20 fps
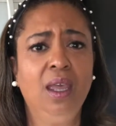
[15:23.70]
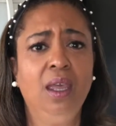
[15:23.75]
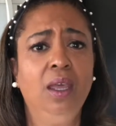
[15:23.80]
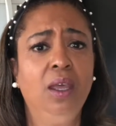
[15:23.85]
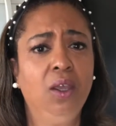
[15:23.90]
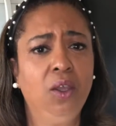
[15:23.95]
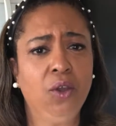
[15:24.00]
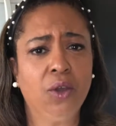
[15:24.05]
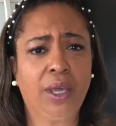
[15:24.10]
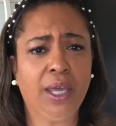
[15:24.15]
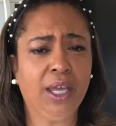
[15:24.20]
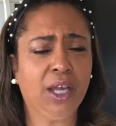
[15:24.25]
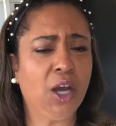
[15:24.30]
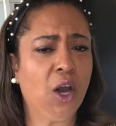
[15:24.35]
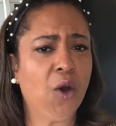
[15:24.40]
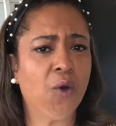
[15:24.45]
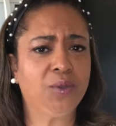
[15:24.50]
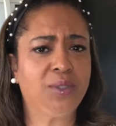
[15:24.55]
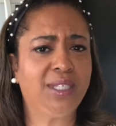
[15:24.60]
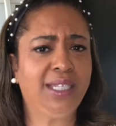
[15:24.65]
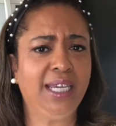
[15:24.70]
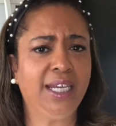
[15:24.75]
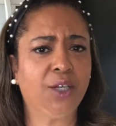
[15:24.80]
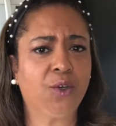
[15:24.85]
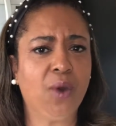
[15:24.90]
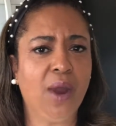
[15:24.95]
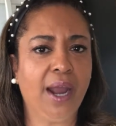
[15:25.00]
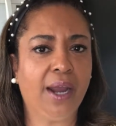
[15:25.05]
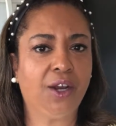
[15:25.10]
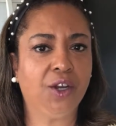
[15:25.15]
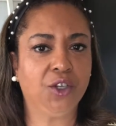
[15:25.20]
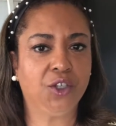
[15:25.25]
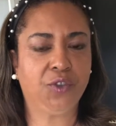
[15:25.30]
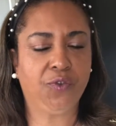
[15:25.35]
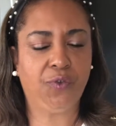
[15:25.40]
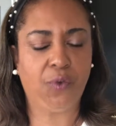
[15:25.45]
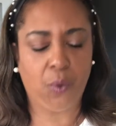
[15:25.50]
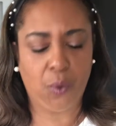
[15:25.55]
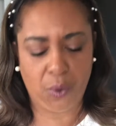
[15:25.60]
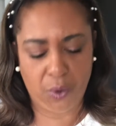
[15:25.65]
you can go 10 crackers
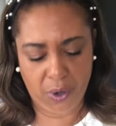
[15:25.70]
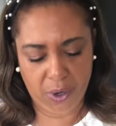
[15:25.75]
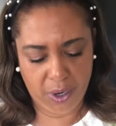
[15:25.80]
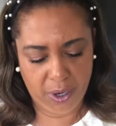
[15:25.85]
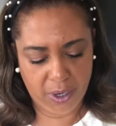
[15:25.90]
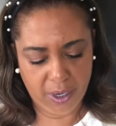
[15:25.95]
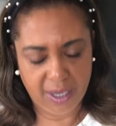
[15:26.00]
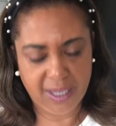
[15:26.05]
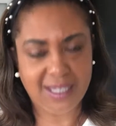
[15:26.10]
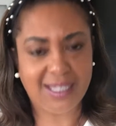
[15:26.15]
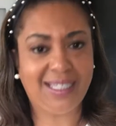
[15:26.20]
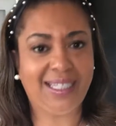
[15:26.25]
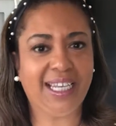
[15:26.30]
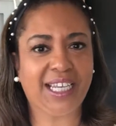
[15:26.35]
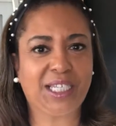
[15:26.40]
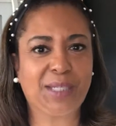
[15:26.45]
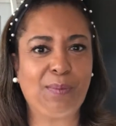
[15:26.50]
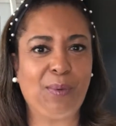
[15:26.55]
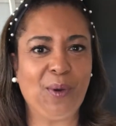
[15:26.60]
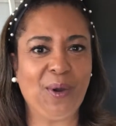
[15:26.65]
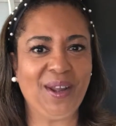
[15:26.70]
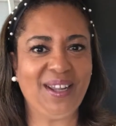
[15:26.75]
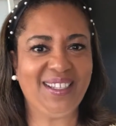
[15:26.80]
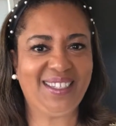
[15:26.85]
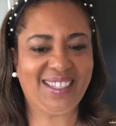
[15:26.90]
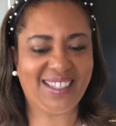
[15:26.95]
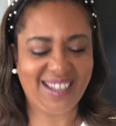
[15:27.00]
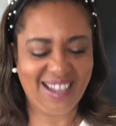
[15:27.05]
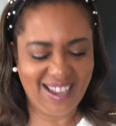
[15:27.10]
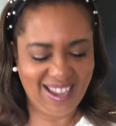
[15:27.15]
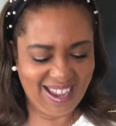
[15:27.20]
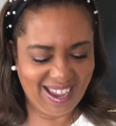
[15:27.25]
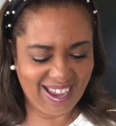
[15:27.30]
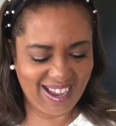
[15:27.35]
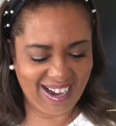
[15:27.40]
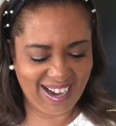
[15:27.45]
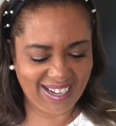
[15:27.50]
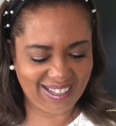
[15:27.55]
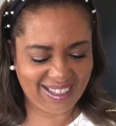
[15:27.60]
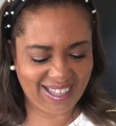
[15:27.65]
for 6 points.
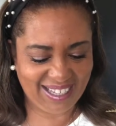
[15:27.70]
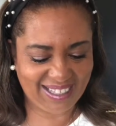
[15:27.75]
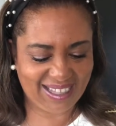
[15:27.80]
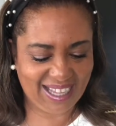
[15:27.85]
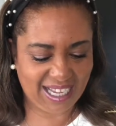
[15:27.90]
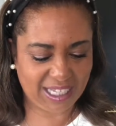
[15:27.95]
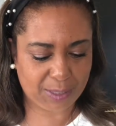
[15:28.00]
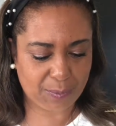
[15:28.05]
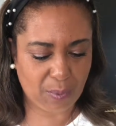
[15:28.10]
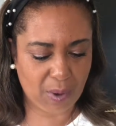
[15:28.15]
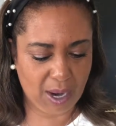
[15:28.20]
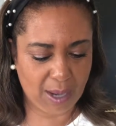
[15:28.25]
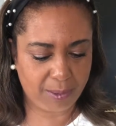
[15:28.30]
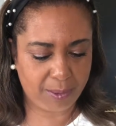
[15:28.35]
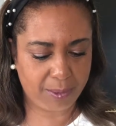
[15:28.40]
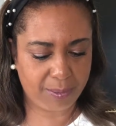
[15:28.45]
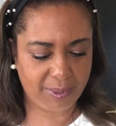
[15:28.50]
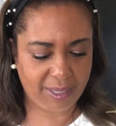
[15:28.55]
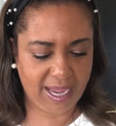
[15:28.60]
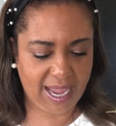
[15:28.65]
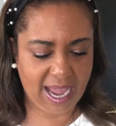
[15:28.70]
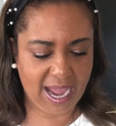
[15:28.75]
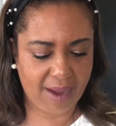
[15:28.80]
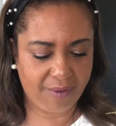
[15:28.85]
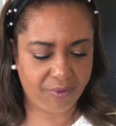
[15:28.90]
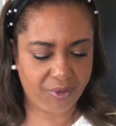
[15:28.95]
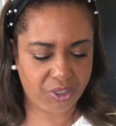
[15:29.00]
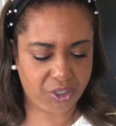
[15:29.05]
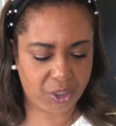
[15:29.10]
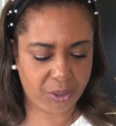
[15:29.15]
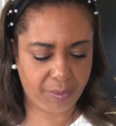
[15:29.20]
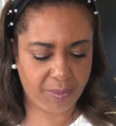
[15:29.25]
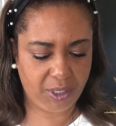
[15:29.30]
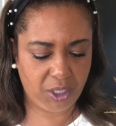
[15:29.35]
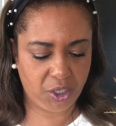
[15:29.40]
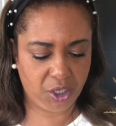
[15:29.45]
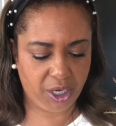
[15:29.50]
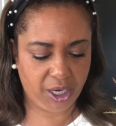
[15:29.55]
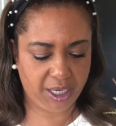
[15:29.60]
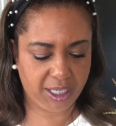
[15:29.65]
And I think that's probably average. I
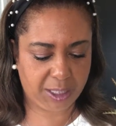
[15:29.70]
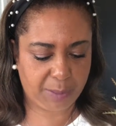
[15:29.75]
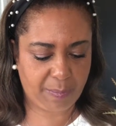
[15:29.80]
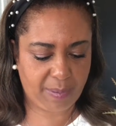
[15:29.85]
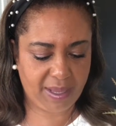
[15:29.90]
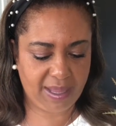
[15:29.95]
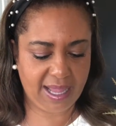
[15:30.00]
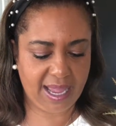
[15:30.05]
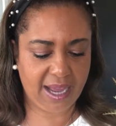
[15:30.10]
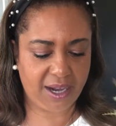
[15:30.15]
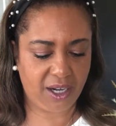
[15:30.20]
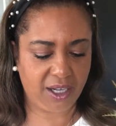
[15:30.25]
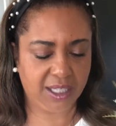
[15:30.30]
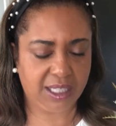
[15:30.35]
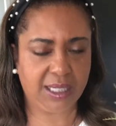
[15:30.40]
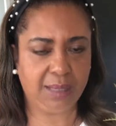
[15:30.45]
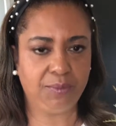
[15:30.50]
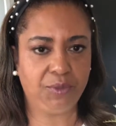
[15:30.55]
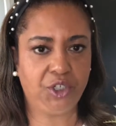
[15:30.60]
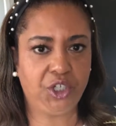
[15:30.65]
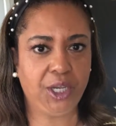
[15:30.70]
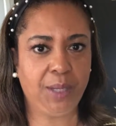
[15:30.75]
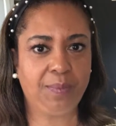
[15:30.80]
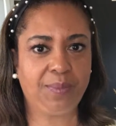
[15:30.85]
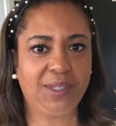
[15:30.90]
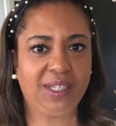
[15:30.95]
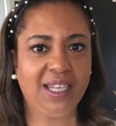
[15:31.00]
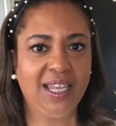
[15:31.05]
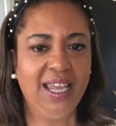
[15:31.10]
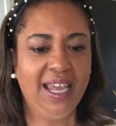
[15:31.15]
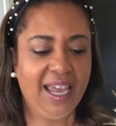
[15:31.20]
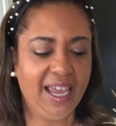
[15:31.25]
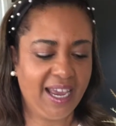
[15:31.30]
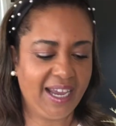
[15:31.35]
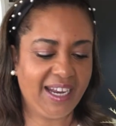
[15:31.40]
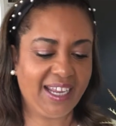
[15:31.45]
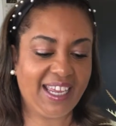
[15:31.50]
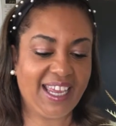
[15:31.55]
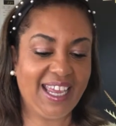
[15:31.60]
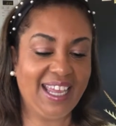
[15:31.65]
mean, you're going to spend that on some chips.
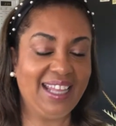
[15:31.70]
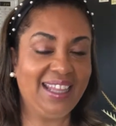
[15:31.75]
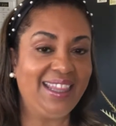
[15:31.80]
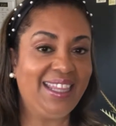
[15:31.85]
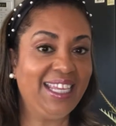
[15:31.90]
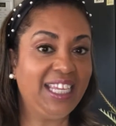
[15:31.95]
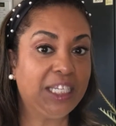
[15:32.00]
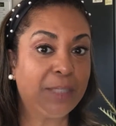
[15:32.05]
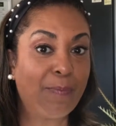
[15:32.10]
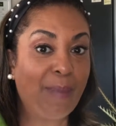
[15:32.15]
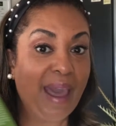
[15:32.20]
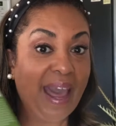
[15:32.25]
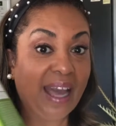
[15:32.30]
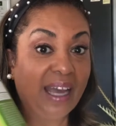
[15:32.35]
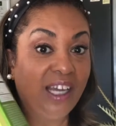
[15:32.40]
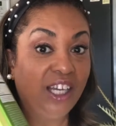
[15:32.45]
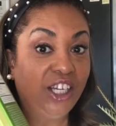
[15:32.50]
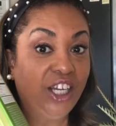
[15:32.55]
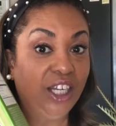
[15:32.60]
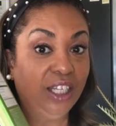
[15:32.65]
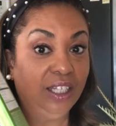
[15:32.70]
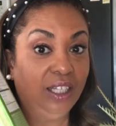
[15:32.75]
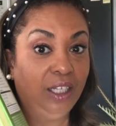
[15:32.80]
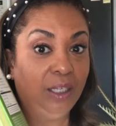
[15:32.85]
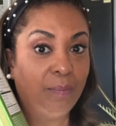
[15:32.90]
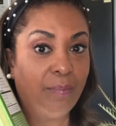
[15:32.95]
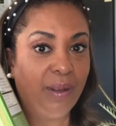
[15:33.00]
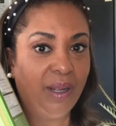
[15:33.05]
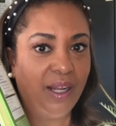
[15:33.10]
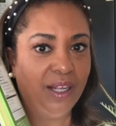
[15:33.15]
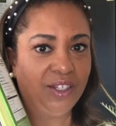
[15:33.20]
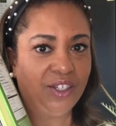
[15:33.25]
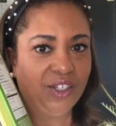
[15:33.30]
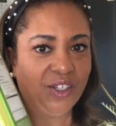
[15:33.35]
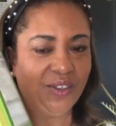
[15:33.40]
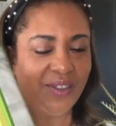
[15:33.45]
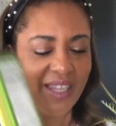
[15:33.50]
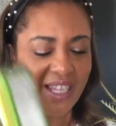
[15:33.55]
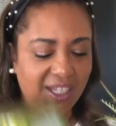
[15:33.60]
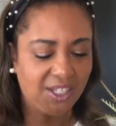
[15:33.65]
And again, these pack a good little punch.
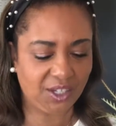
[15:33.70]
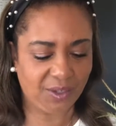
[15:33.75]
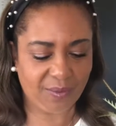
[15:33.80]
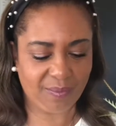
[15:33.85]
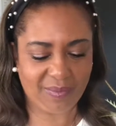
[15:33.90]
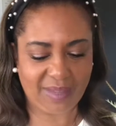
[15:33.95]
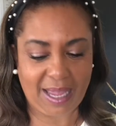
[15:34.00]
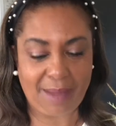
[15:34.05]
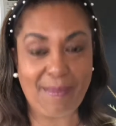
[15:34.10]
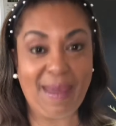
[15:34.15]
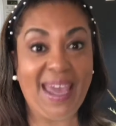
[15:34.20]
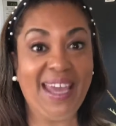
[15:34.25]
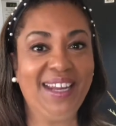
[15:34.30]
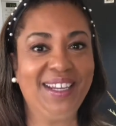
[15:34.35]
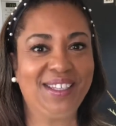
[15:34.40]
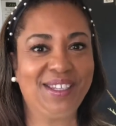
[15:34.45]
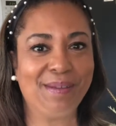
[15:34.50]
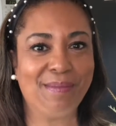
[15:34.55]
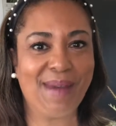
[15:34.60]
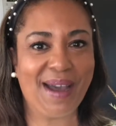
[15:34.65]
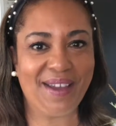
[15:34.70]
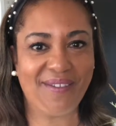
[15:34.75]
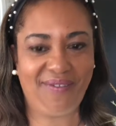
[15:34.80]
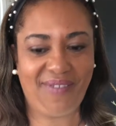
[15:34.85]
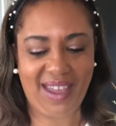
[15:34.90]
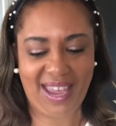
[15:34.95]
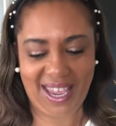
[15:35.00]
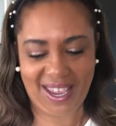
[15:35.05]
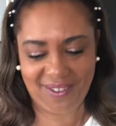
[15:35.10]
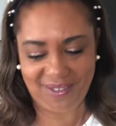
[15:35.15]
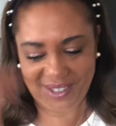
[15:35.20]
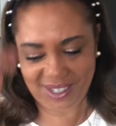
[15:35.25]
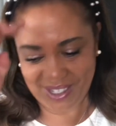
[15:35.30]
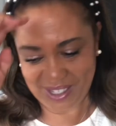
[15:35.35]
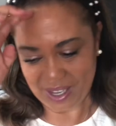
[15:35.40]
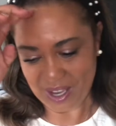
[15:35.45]
So they made it to my faves.